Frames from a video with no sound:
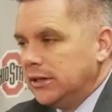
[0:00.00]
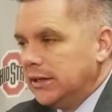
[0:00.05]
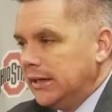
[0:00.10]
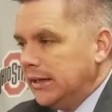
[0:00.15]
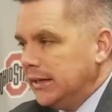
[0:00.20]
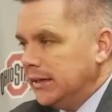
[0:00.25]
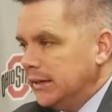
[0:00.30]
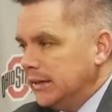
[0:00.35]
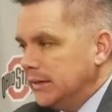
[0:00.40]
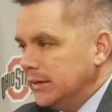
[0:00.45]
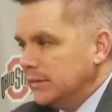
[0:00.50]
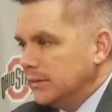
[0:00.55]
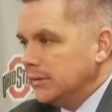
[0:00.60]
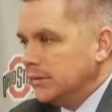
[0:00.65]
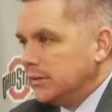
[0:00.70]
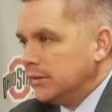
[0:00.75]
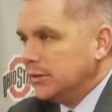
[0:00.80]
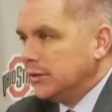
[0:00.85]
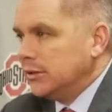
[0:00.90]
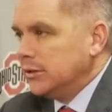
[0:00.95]
and
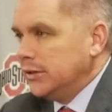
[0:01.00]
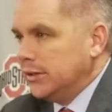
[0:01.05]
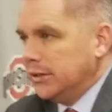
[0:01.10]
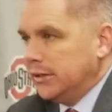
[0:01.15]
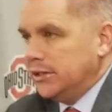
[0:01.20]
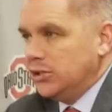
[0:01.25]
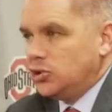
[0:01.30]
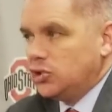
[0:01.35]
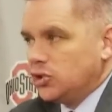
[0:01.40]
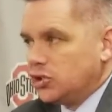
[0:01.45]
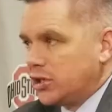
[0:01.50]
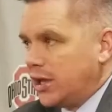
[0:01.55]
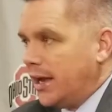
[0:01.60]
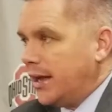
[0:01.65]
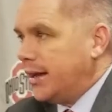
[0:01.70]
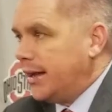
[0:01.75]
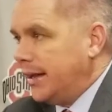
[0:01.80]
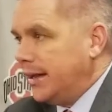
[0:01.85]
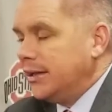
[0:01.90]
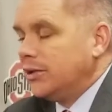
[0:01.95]
he's just got
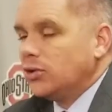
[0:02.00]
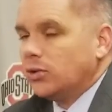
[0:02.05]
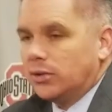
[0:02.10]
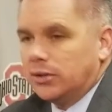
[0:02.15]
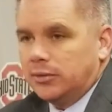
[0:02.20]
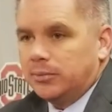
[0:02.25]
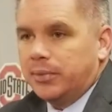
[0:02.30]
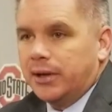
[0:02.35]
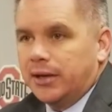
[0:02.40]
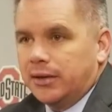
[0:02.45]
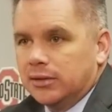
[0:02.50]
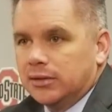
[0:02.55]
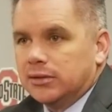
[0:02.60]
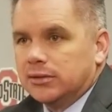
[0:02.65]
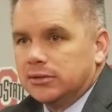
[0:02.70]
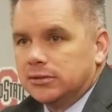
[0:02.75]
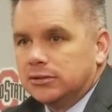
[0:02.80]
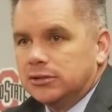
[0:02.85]
to handle it better.